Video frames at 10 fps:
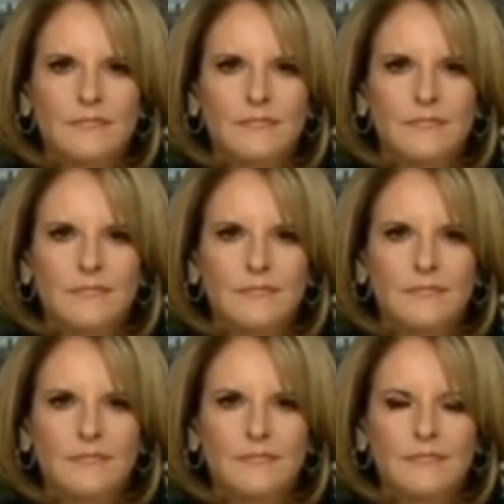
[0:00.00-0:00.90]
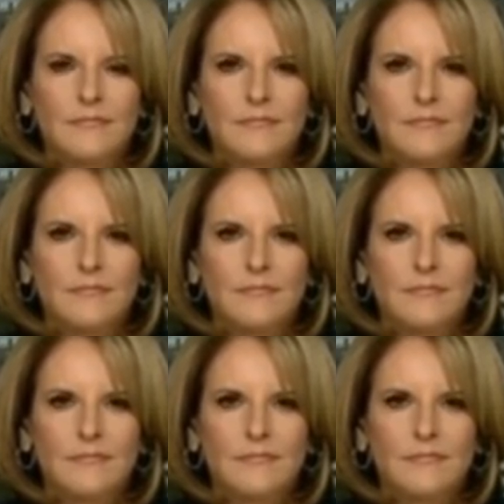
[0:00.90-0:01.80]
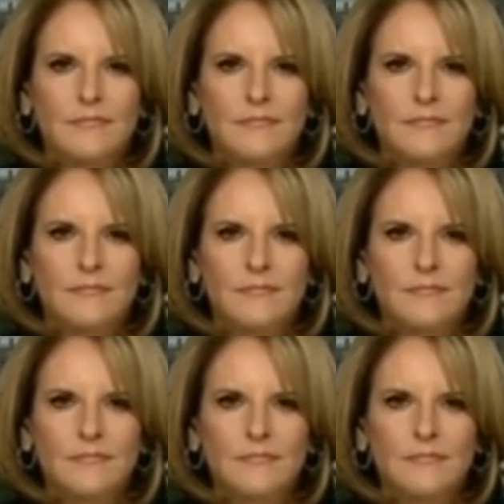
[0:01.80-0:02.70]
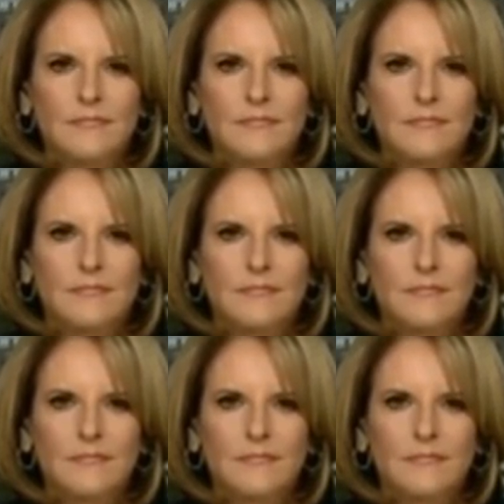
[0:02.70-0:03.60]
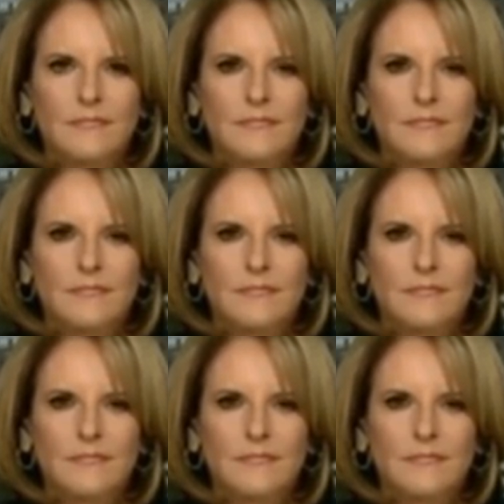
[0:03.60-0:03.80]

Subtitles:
This person isn't speaking.